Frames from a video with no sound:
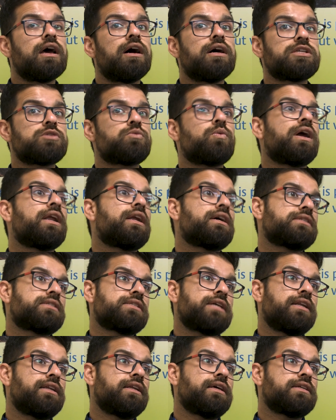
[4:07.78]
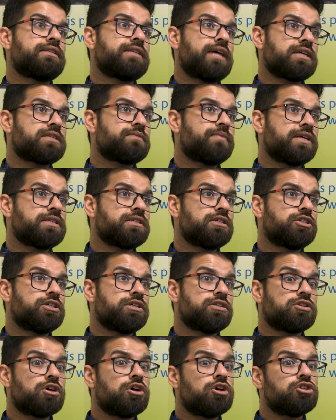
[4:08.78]
as well as sending text
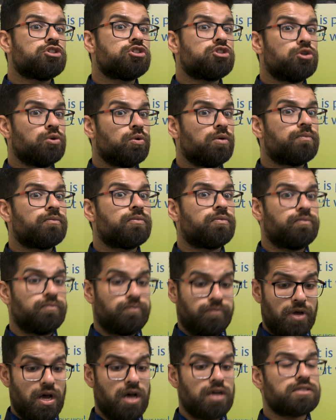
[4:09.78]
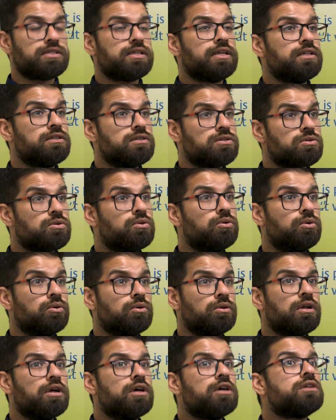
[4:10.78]
messages to a person in
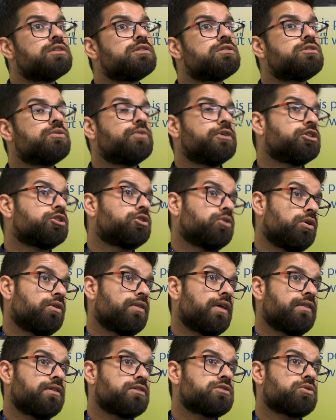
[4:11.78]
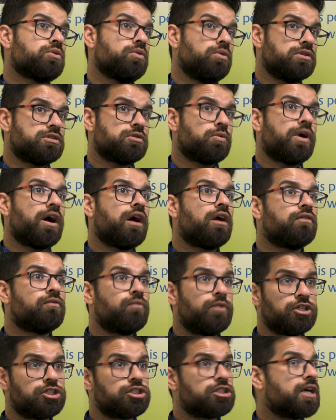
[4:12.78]
school to ensure that the school's aware of
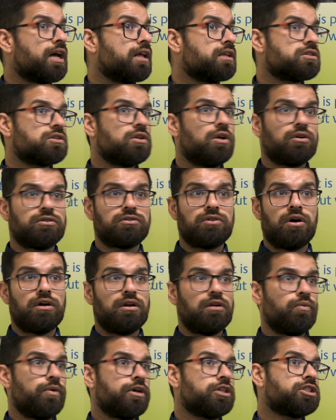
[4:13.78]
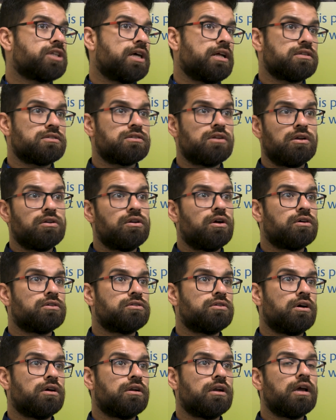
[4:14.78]
which child's logged on, which child's not
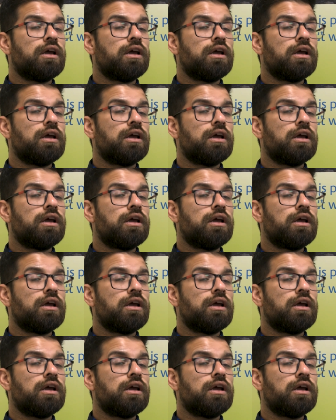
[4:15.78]
logged on.